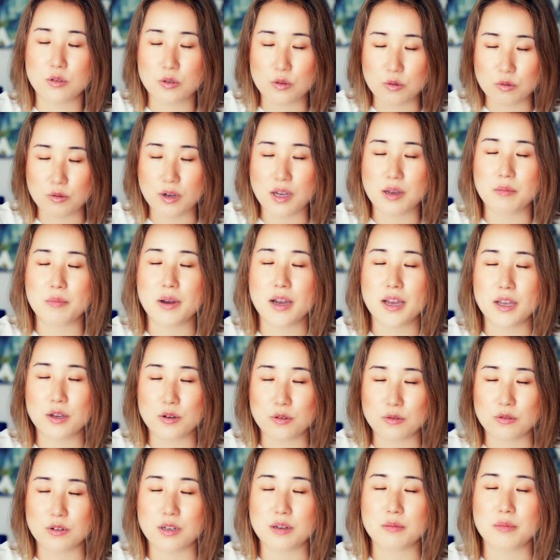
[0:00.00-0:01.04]
Who am I?
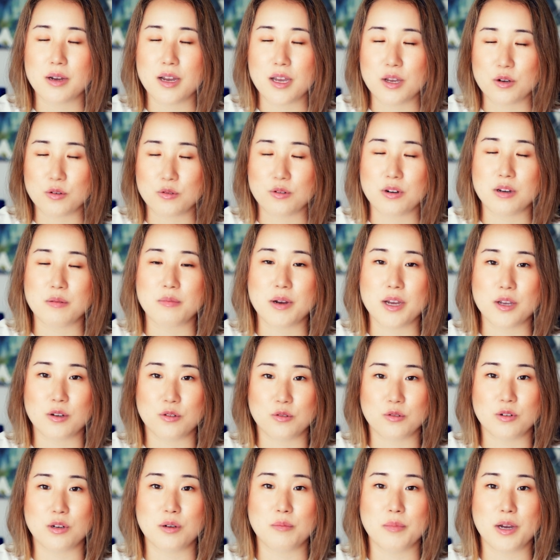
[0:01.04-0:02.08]
Who am I? Who am I?
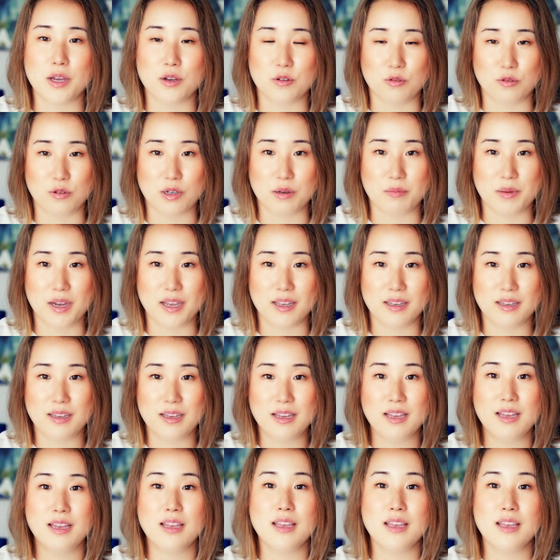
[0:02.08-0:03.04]
Who am I? Who am I?